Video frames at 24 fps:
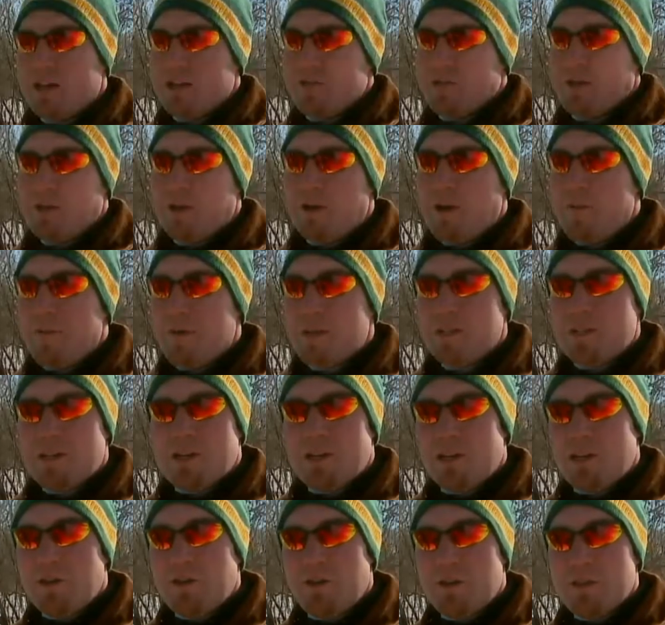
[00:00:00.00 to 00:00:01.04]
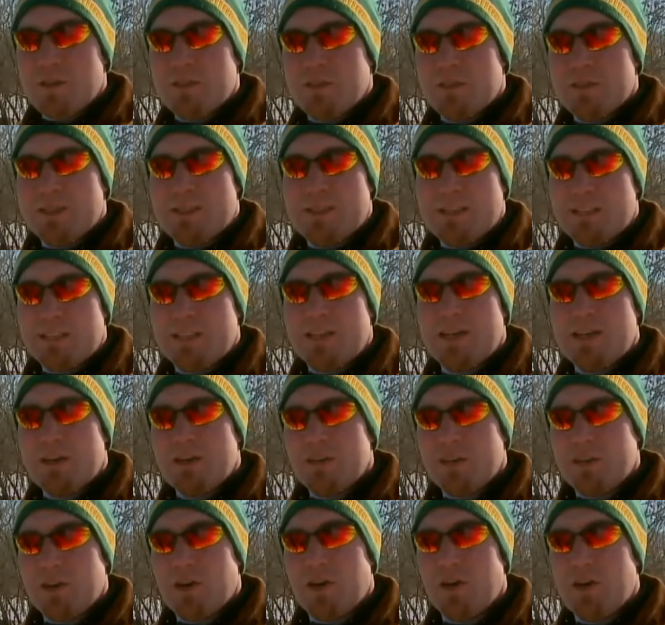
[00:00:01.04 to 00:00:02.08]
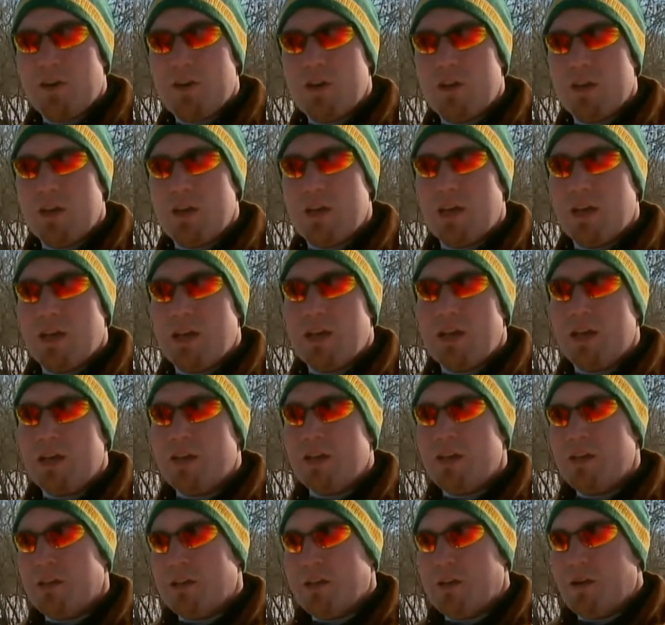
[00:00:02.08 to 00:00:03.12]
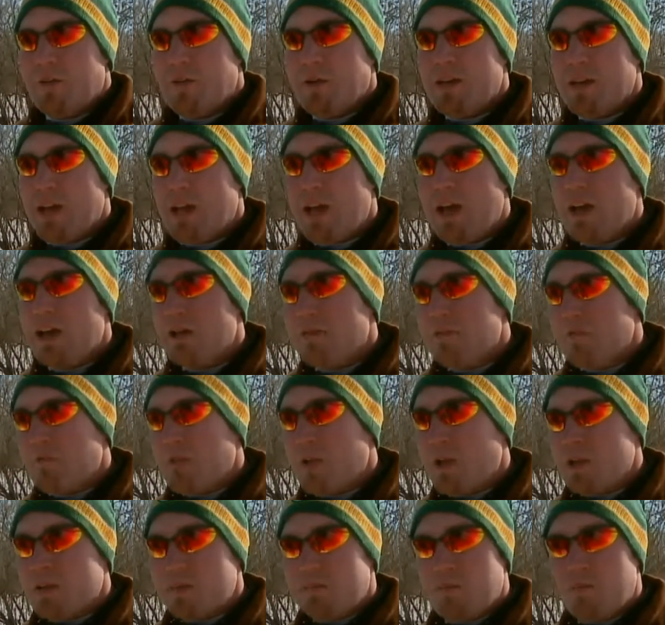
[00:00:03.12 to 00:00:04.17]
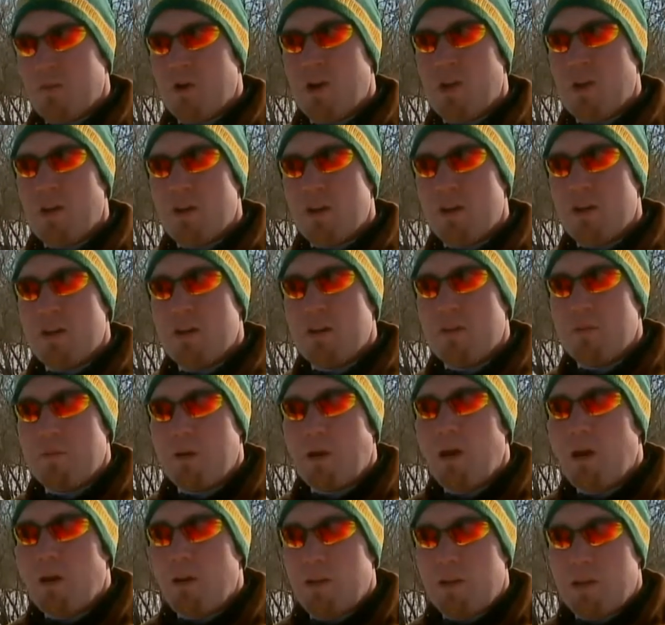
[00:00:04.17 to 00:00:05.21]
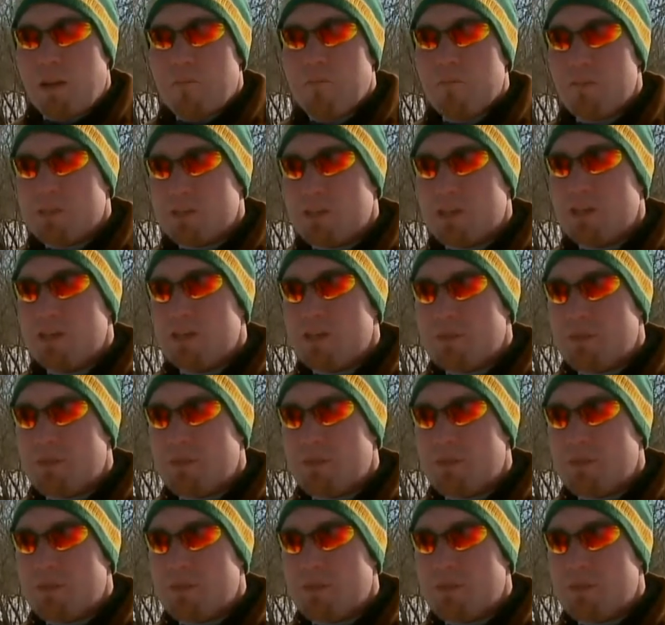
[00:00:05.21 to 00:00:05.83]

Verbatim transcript: because my grandpa started doing this about 60 years ago, and you know my dad and his brother and all of them started